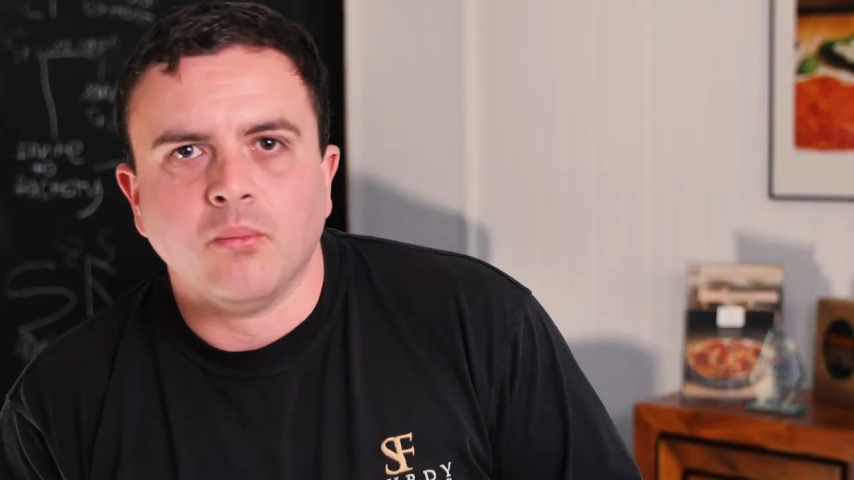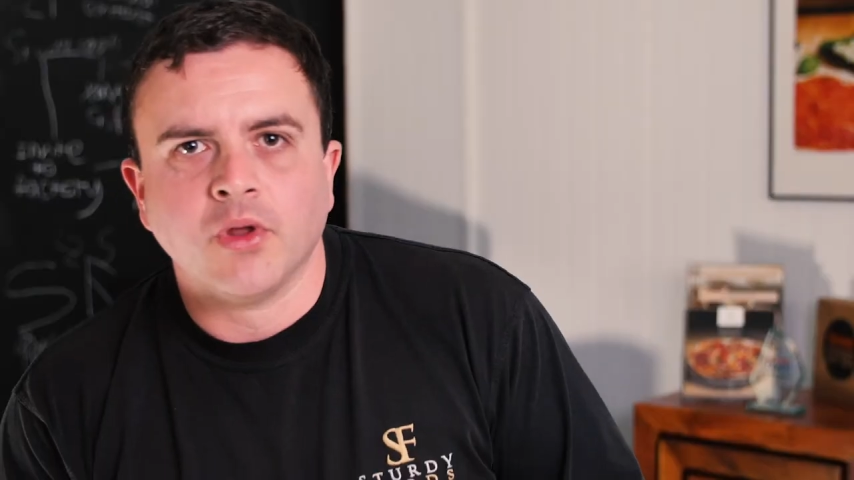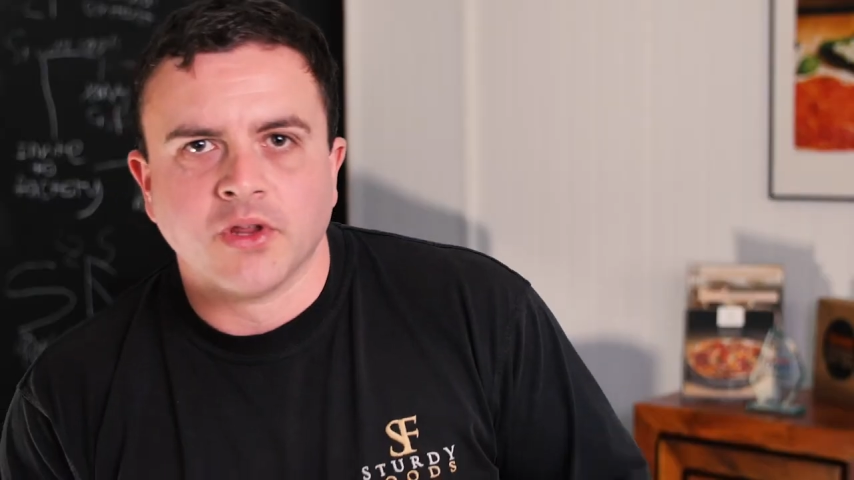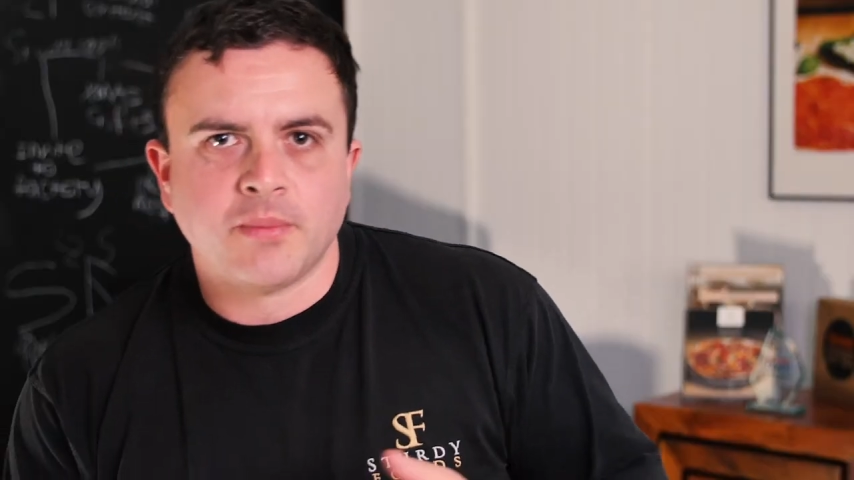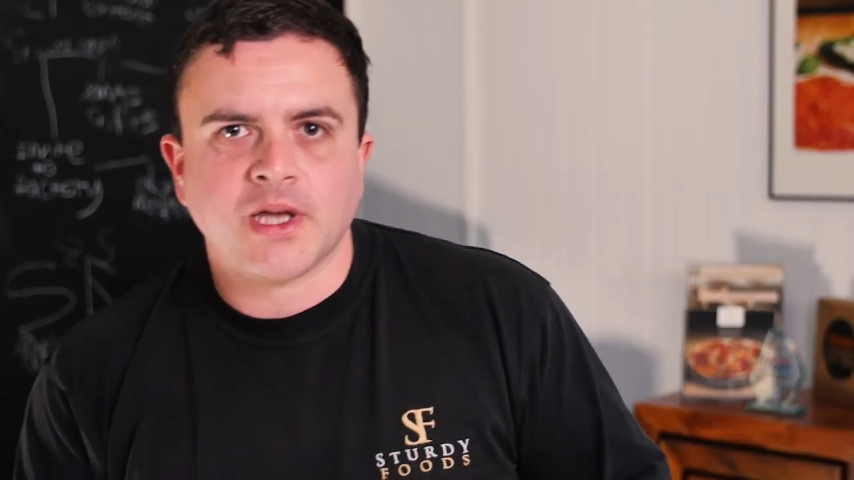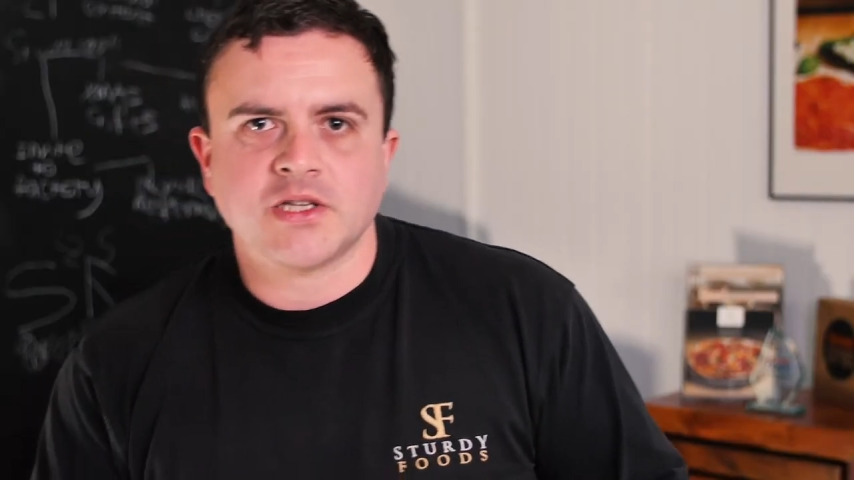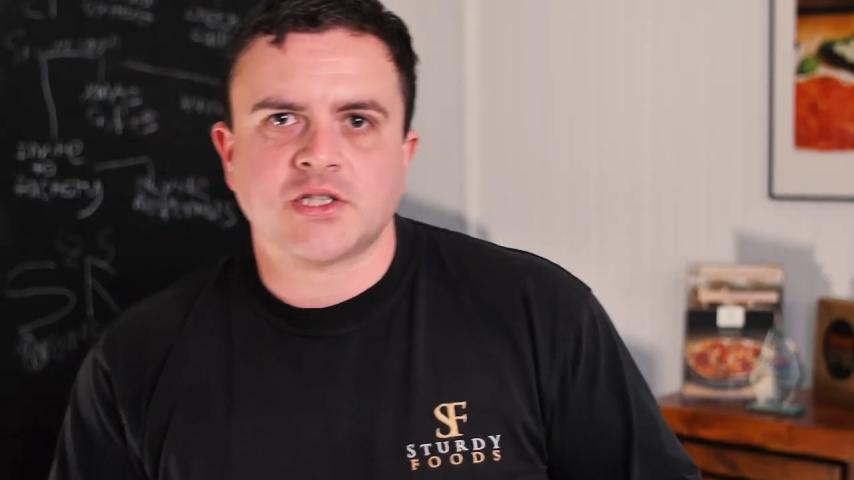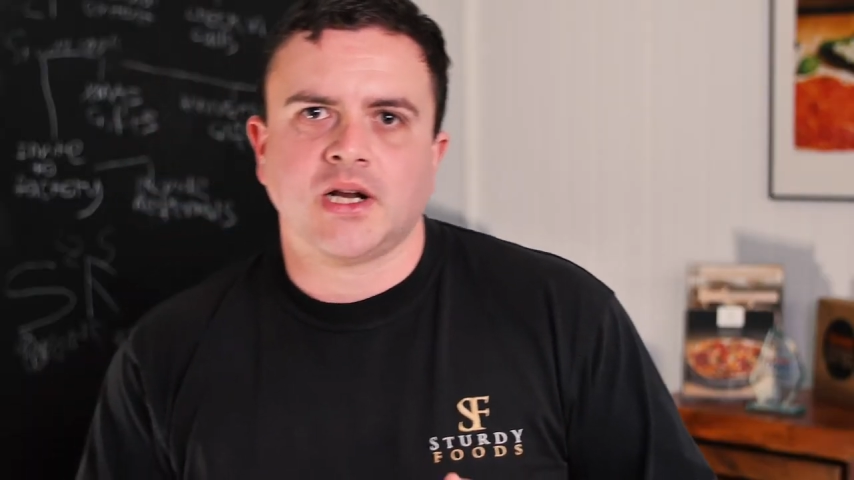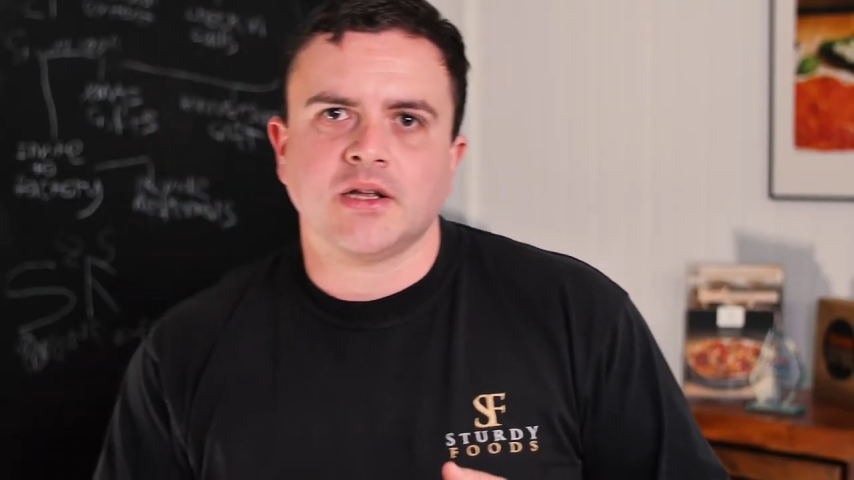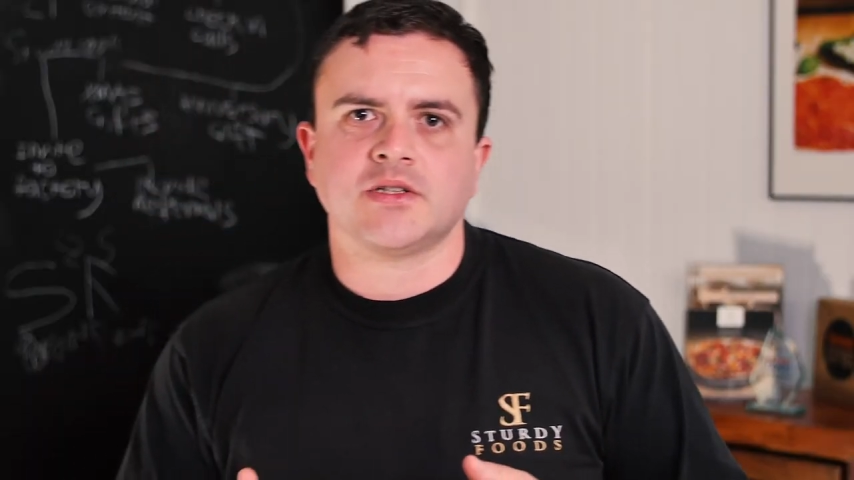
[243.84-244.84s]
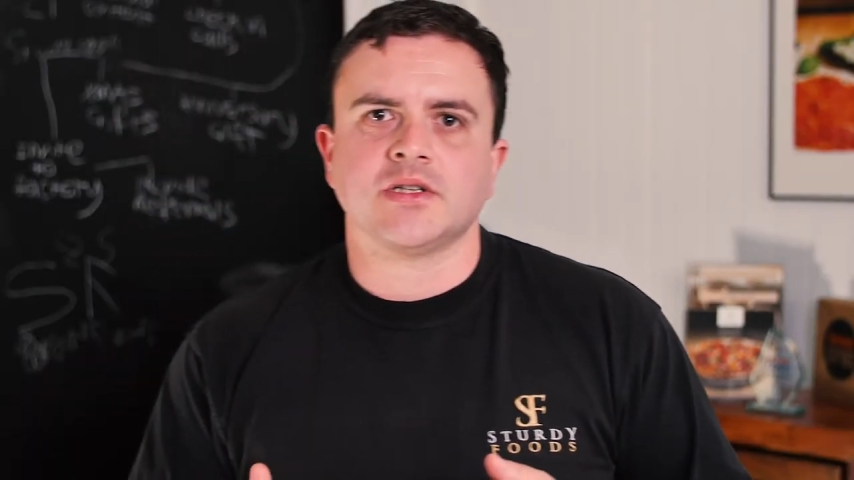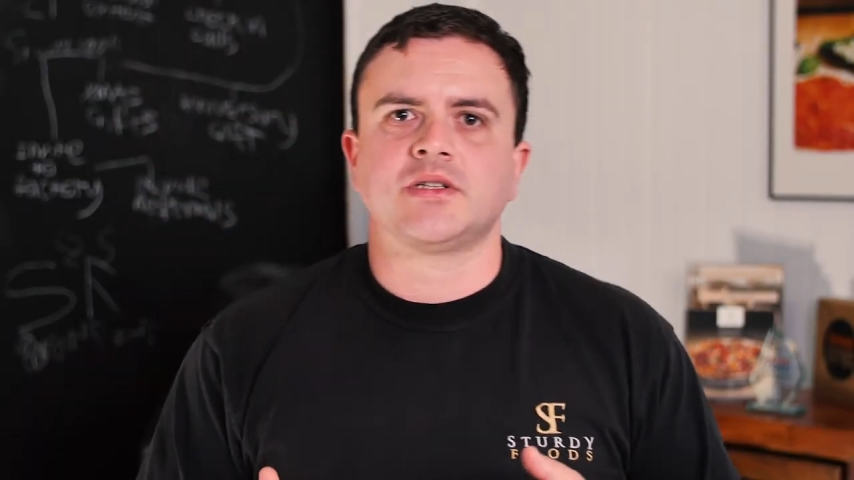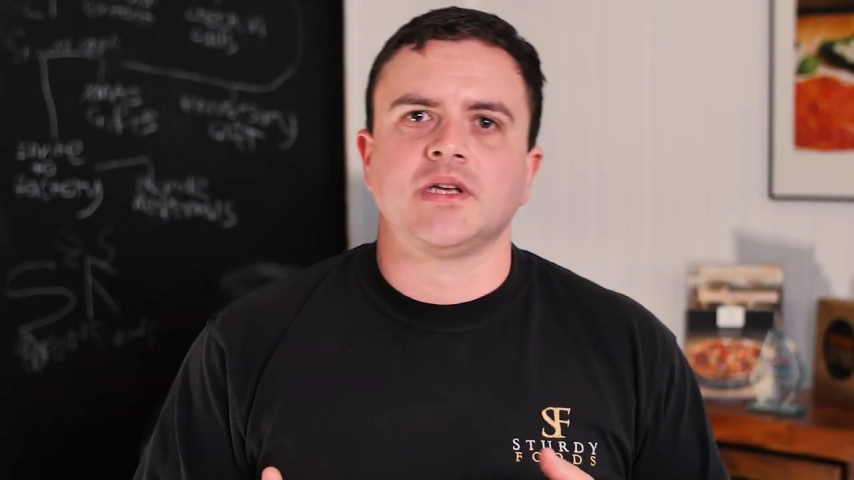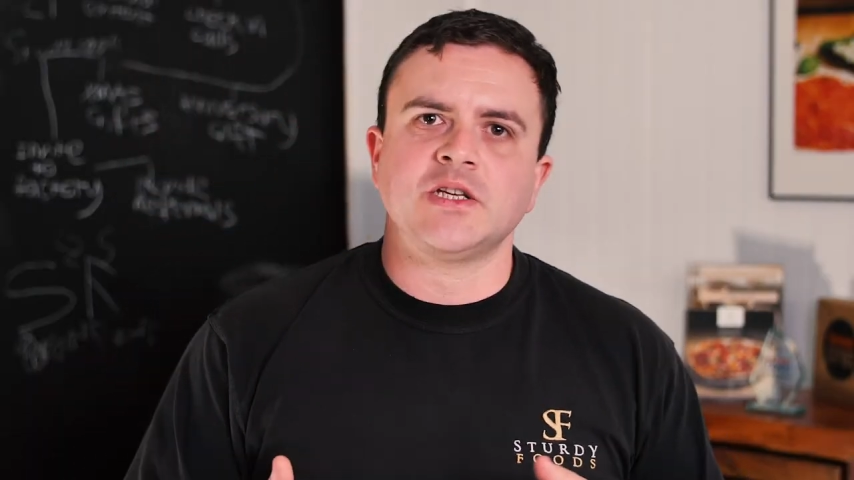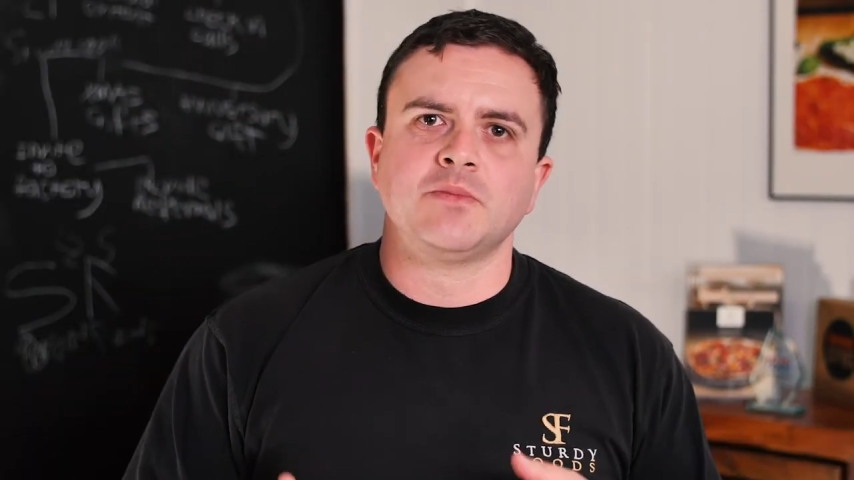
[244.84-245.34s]
One of the biggest
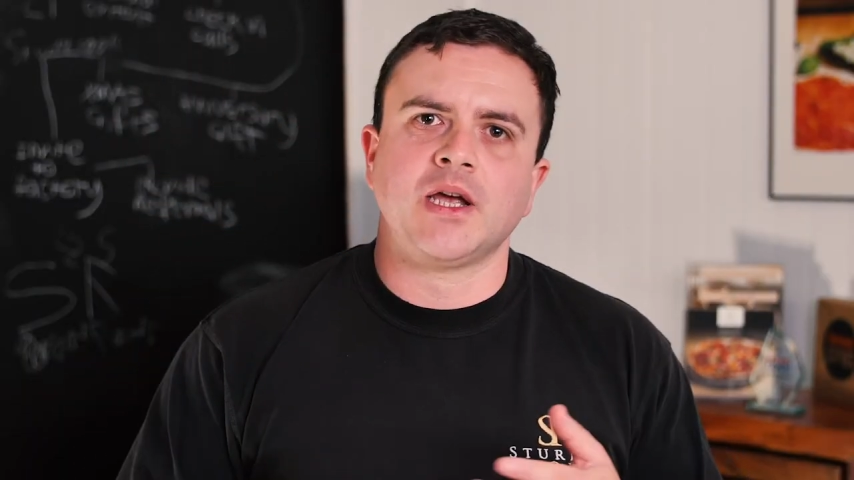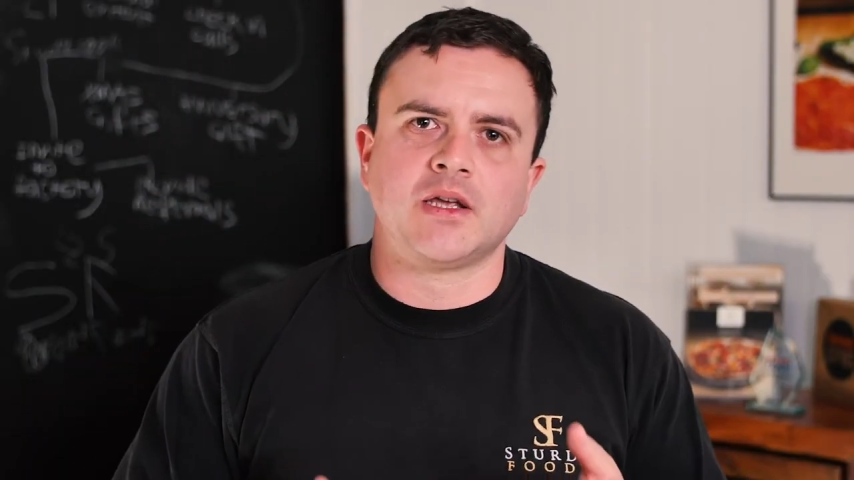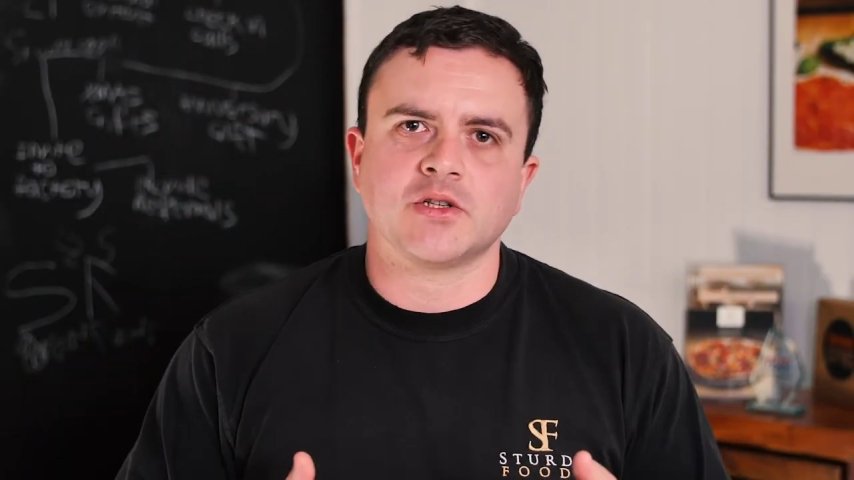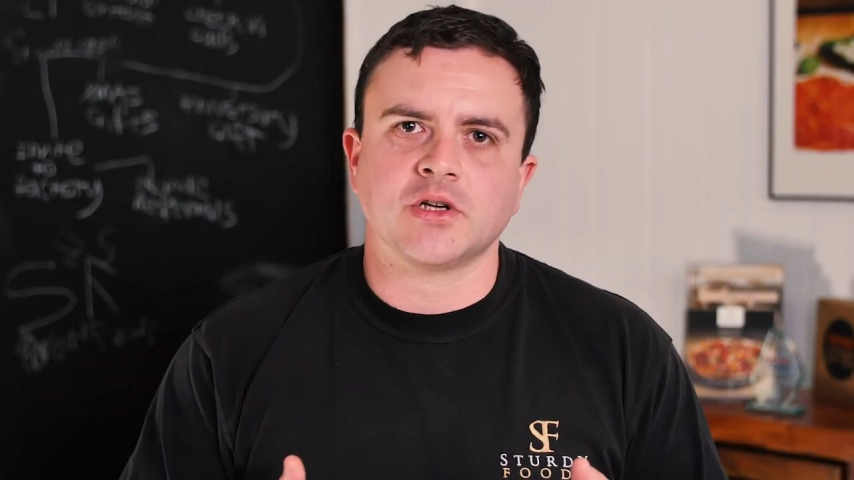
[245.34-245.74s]
challenges is making